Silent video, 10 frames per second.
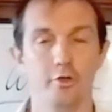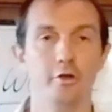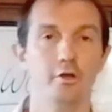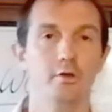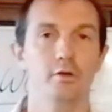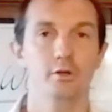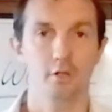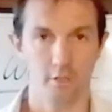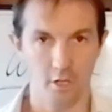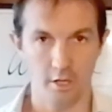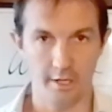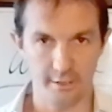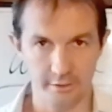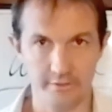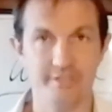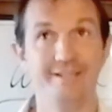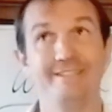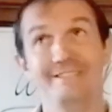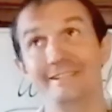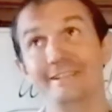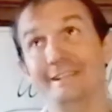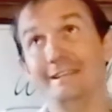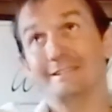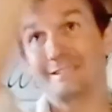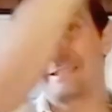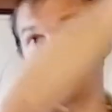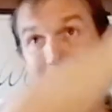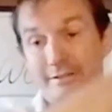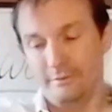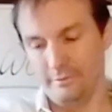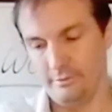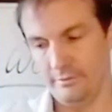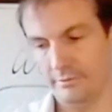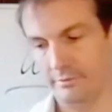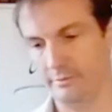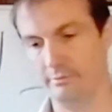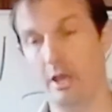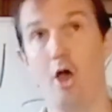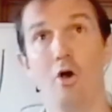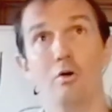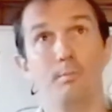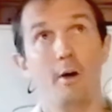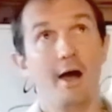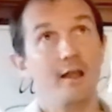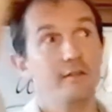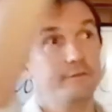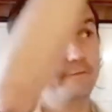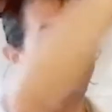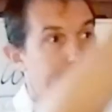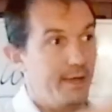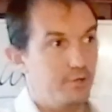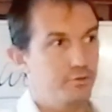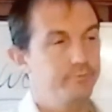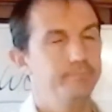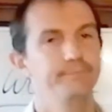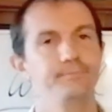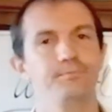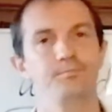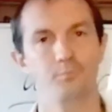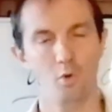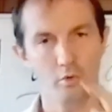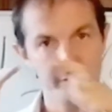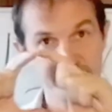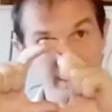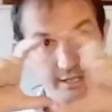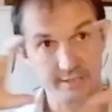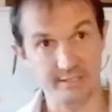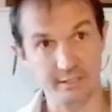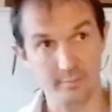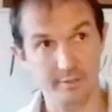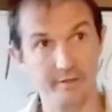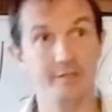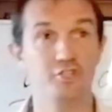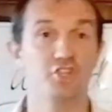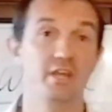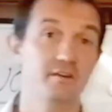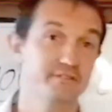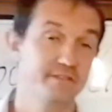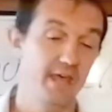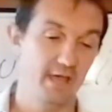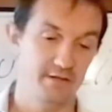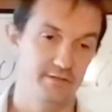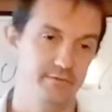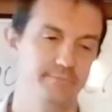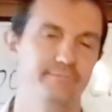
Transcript: the client deletes a whole pile of information, or it selects a little bit and shares that.